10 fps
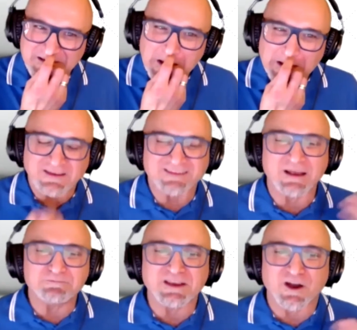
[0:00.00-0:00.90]
Is
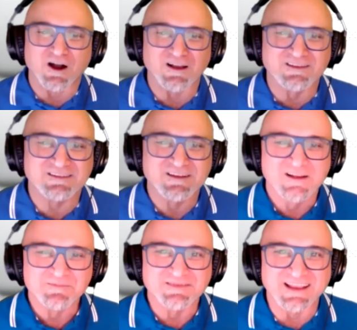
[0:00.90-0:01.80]
that because
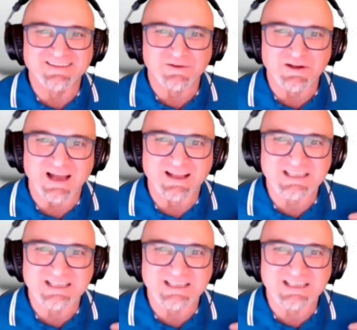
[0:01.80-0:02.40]
is there